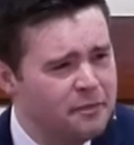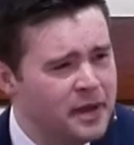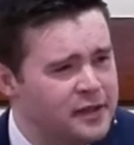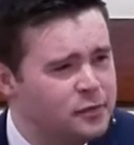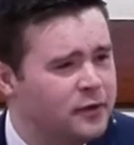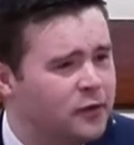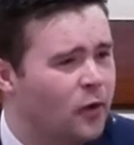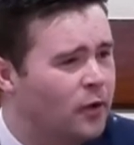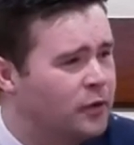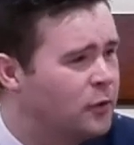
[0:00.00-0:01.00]
peace with
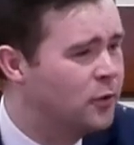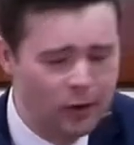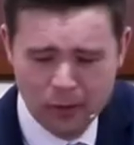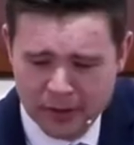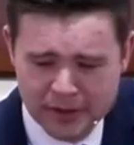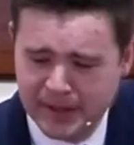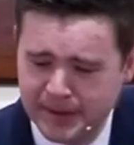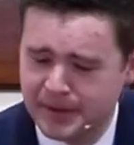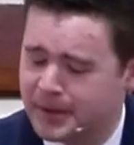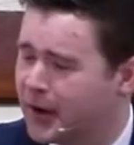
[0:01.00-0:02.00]
God through our Lord
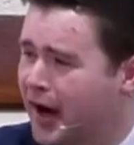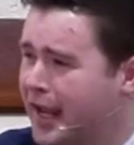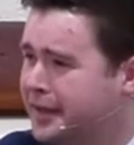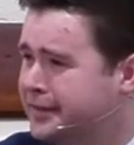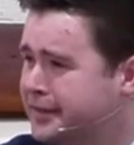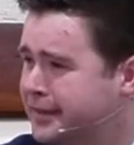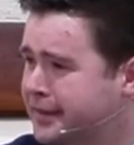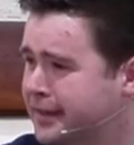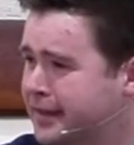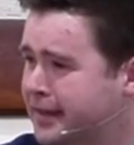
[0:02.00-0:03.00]
Jesus Christ.
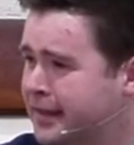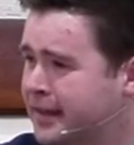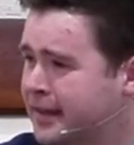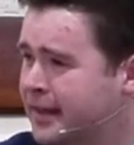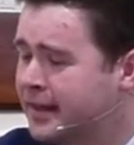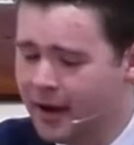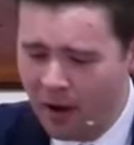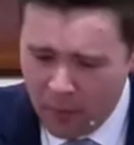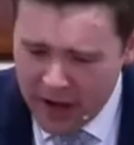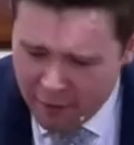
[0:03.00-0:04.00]

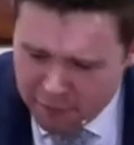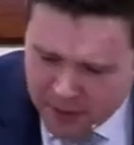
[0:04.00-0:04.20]
We have